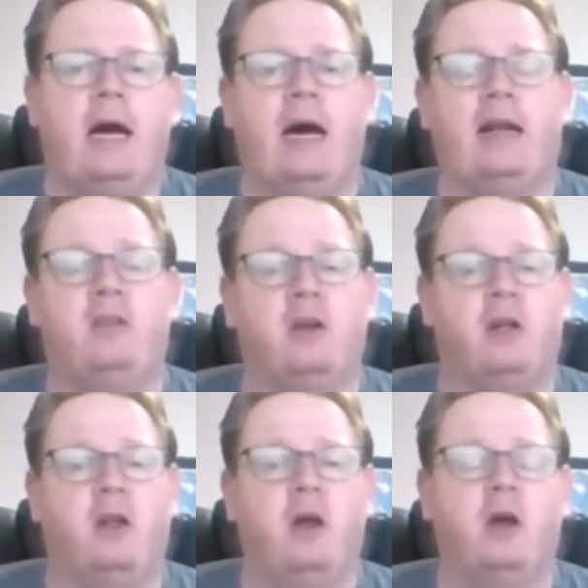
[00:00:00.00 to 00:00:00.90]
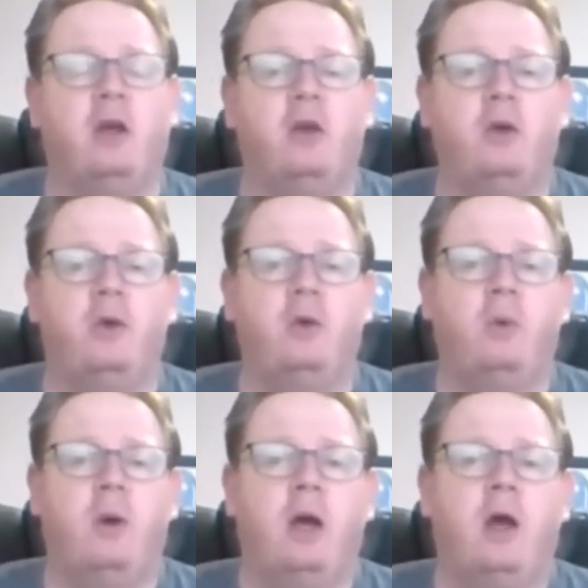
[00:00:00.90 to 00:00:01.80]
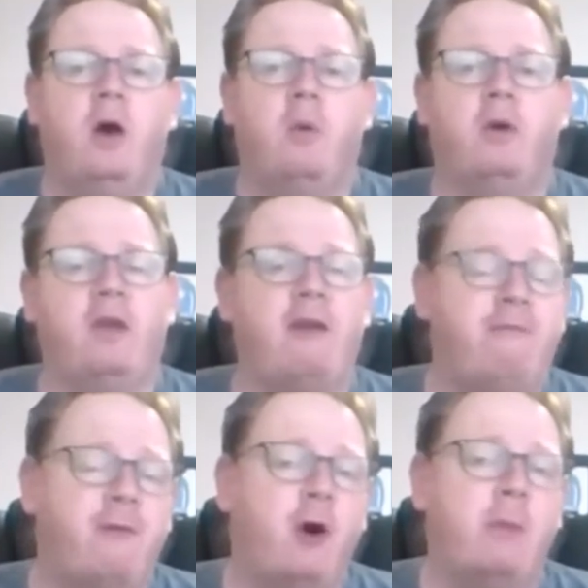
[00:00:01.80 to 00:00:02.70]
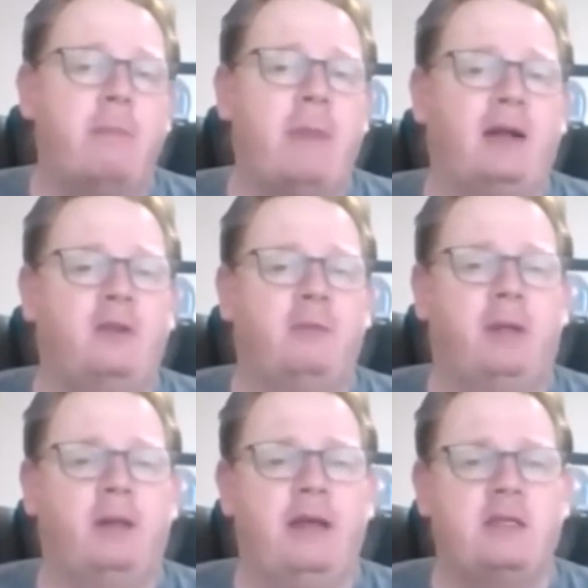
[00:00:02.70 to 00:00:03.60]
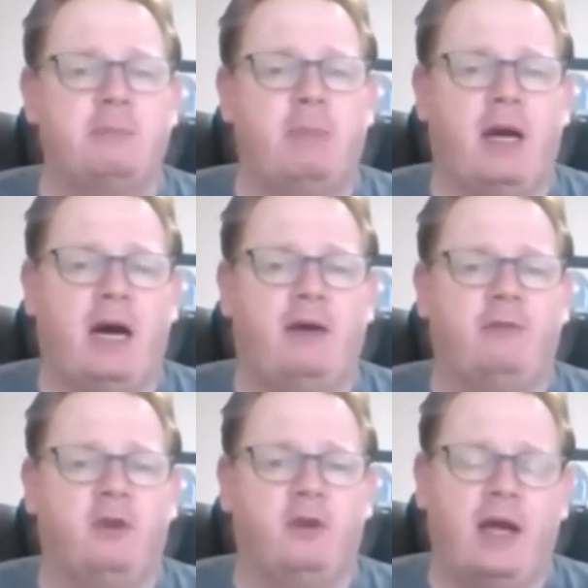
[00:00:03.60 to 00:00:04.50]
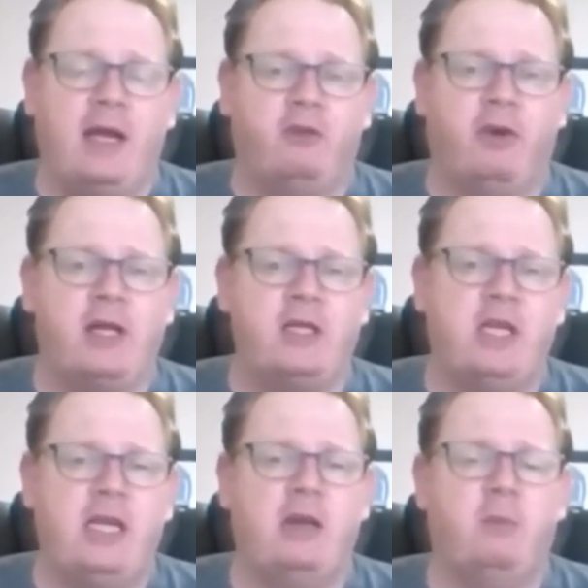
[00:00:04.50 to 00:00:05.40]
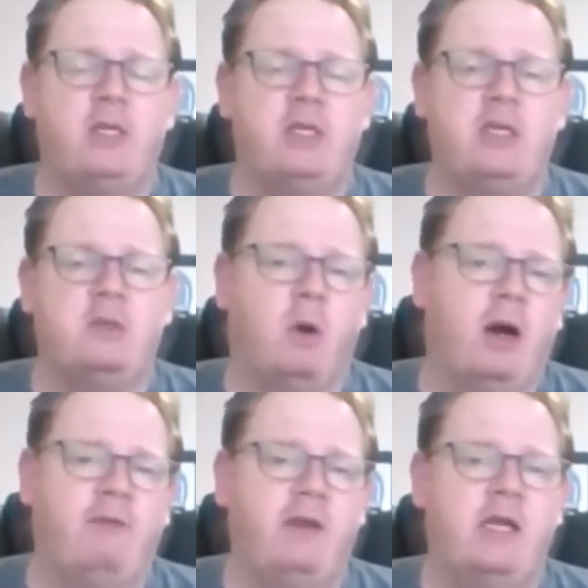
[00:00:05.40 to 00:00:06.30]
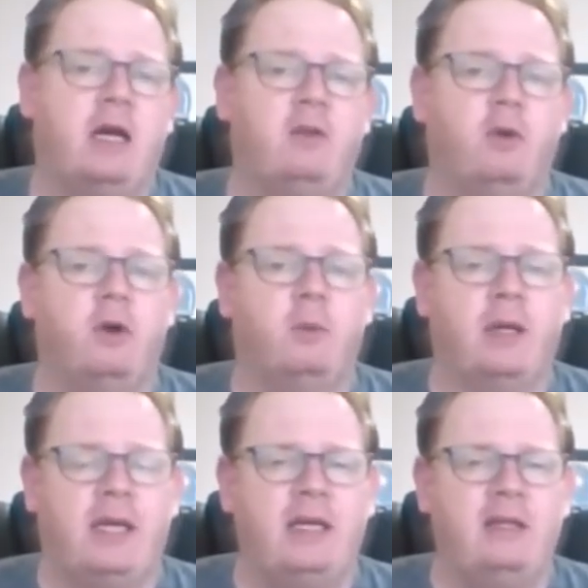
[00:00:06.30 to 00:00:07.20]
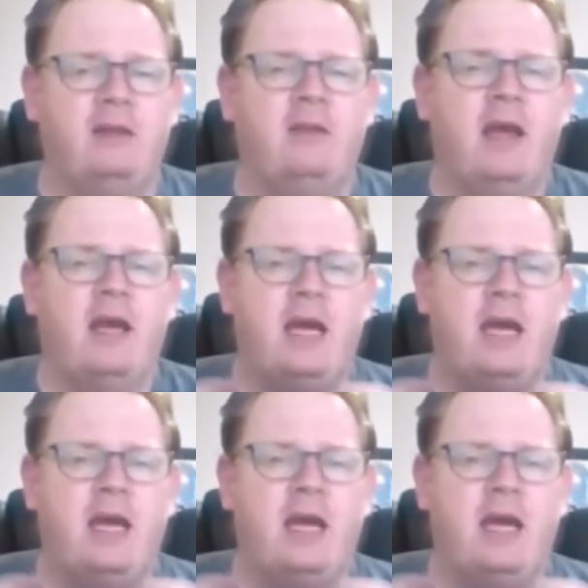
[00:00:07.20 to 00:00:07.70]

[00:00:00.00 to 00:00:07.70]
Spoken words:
the clerk, who was a former mounted police, but after a tragedy in which his wife and young daughter were killed,